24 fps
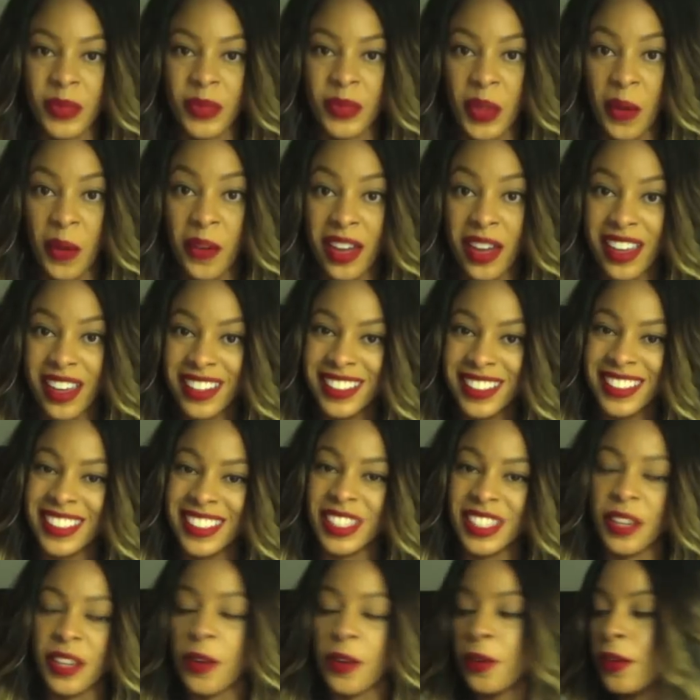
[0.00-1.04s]
Okay,
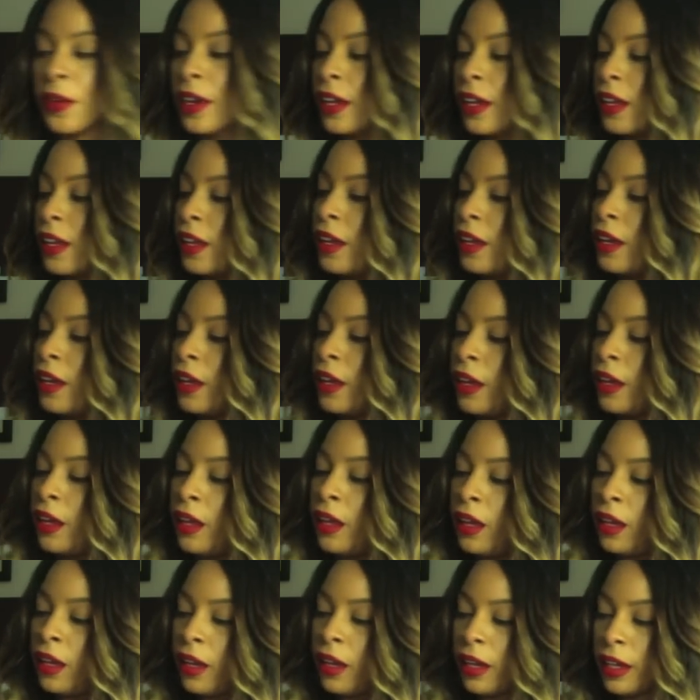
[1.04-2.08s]
so
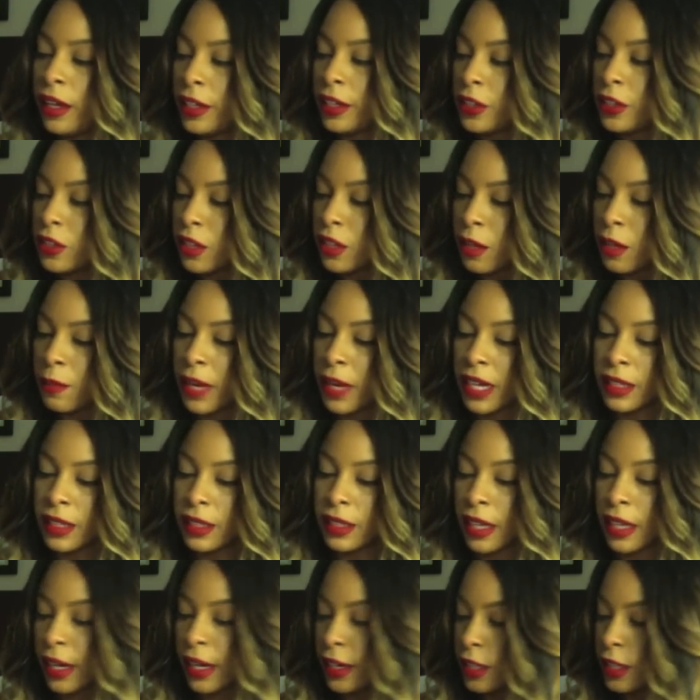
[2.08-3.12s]
using a box
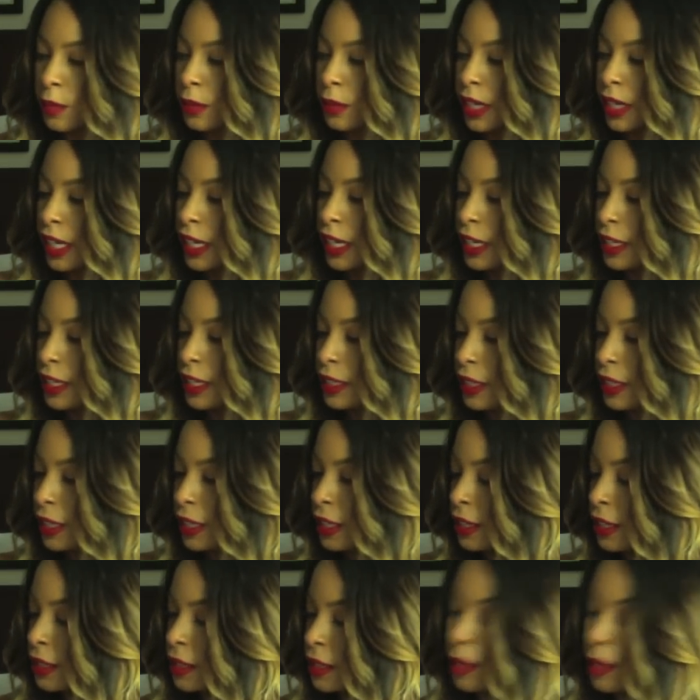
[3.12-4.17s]
dye is pretty
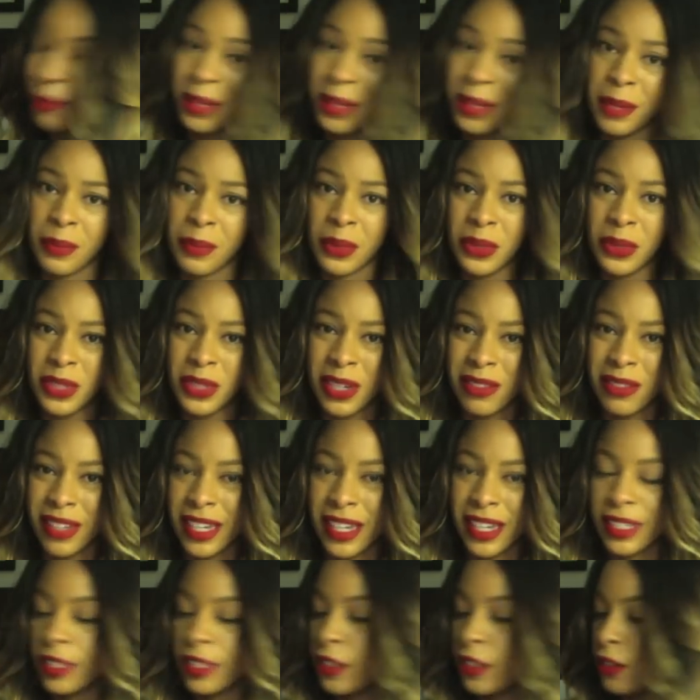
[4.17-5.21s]
easy. Some people don't
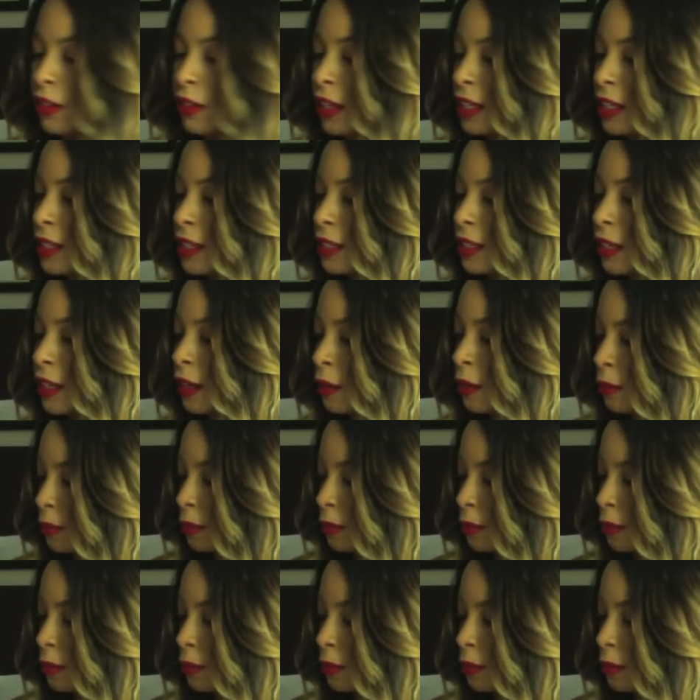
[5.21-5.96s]
like to do this step.